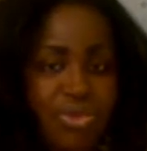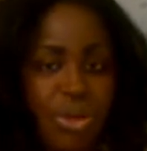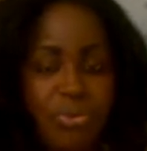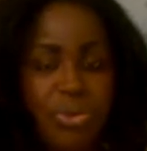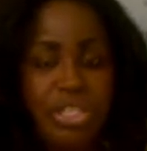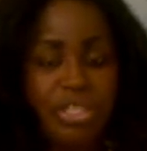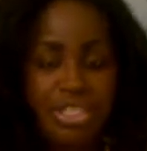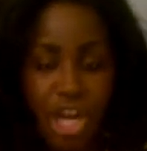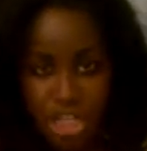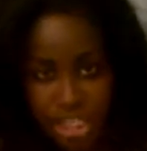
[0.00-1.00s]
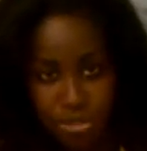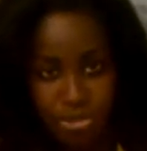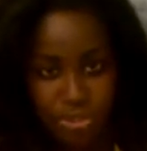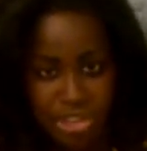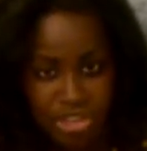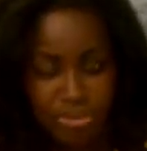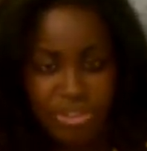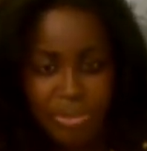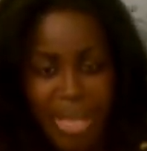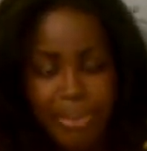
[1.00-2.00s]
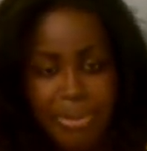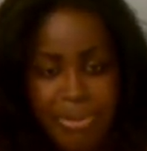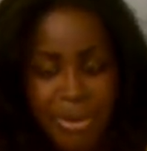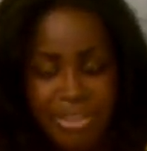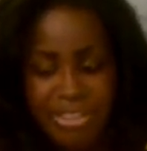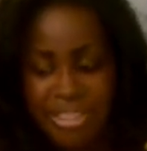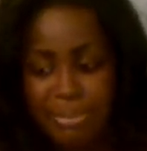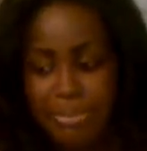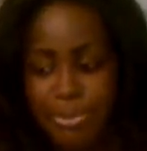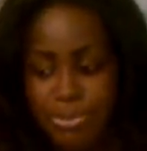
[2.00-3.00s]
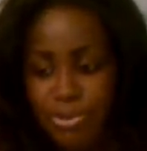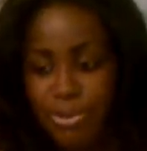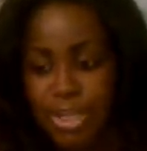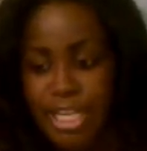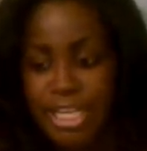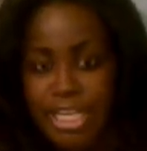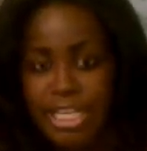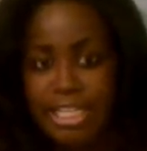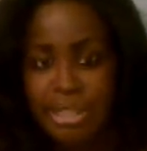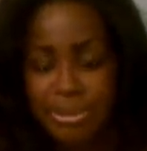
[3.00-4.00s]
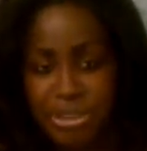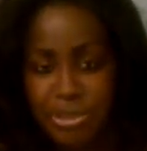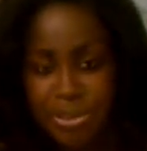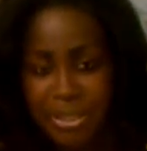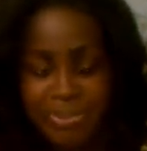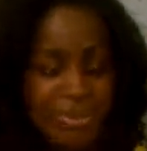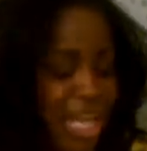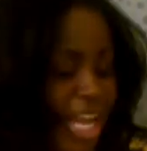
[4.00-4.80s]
so I've gone down 2 inches, which I'm happy about because baby boobs are getting a little bit too big.